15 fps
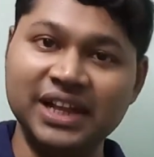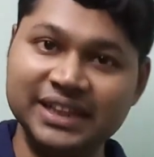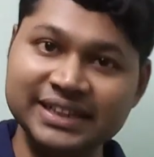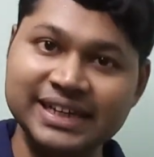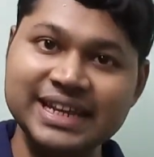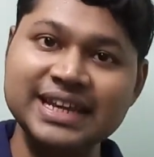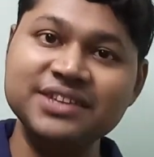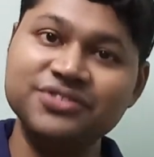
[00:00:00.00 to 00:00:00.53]

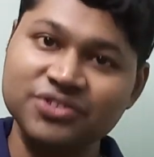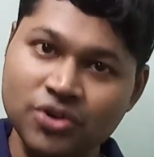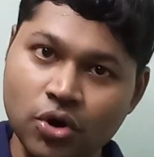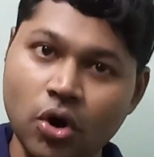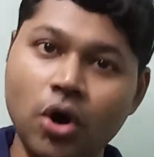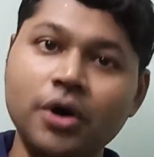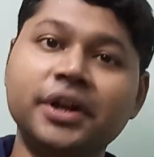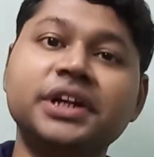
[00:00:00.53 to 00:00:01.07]
increase
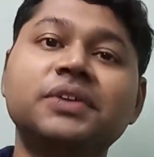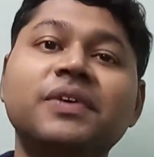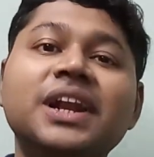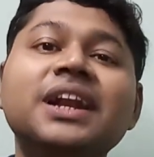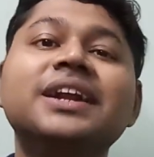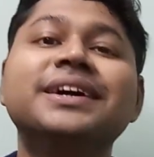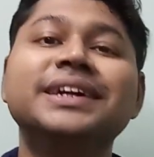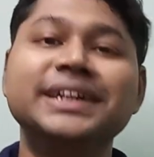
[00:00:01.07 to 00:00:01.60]
or it
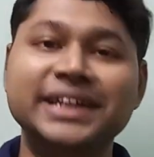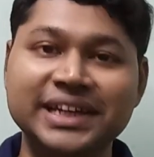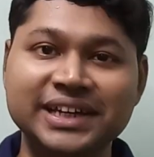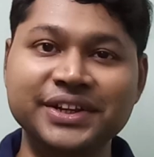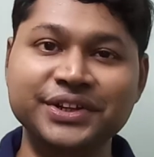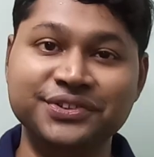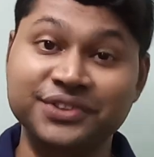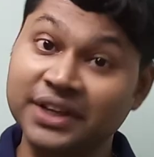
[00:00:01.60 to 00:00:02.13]
will
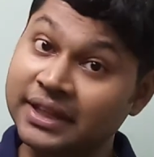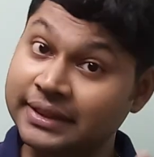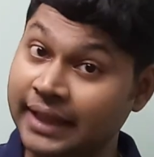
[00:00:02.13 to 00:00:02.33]
decrease.